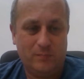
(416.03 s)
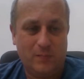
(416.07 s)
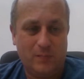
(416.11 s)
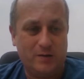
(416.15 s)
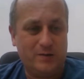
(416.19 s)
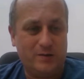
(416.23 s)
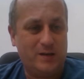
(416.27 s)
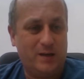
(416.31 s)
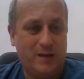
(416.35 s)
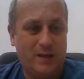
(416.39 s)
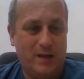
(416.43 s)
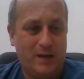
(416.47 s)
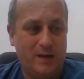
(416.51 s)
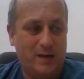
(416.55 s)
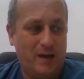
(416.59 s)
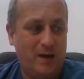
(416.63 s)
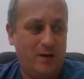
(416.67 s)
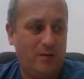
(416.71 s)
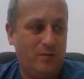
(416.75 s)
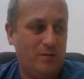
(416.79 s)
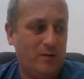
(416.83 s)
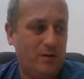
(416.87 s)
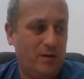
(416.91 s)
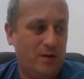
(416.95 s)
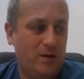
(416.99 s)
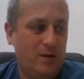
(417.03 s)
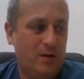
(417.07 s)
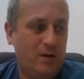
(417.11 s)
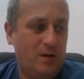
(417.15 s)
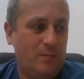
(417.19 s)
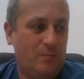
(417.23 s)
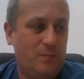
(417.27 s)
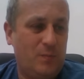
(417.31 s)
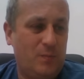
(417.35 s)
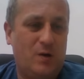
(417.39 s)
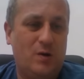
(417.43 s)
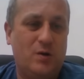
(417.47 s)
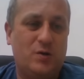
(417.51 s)
I'll tell you that now,
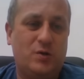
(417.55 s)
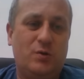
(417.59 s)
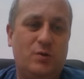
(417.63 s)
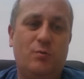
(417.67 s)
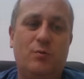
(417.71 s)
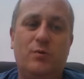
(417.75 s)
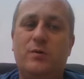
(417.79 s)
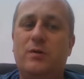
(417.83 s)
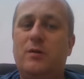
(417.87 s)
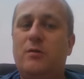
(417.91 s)
because you will